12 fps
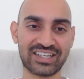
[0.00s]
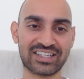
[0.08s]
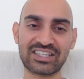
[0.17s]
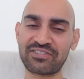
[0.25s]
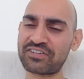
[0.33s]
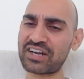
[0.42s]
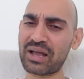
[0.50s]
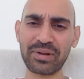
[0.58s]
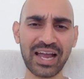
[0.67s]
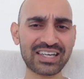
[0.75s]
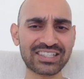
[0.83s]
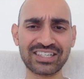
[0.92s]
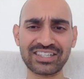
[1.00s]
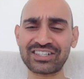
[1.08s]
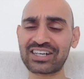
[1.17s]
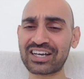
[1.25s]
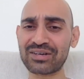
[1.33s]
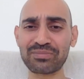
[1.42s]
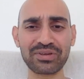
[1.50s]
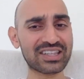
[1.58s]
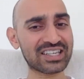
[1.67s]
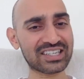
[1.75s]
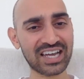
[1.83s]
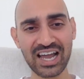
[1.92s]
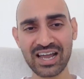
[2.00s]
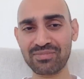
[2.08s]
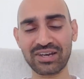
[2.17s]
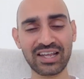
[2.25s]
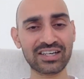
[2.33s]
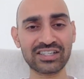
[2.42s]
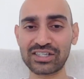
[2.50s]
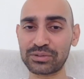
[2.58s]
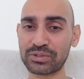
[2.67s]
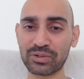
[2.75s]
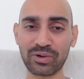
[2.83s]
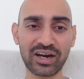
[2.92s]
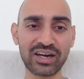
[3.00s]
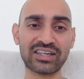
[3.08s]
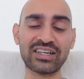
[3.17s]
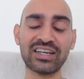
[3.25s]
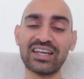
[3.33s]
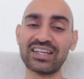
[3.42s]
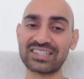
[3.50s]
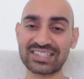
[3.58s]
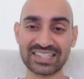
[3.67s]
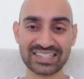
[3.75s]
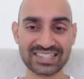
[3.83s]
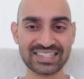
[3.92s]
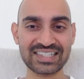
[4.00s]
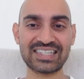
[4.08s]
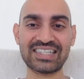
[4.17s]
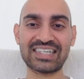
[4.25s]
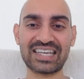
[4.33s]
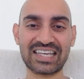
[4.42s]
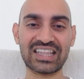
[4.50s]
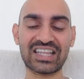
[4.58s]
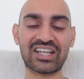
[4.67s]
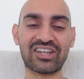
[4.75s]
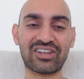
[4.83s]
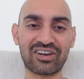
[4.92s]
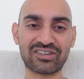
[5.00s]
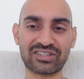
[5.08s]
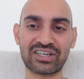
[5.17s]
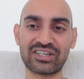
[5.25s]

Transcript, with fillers: Because if you're not passionate, you're not going to put in the time and energy required to succeed in the long run.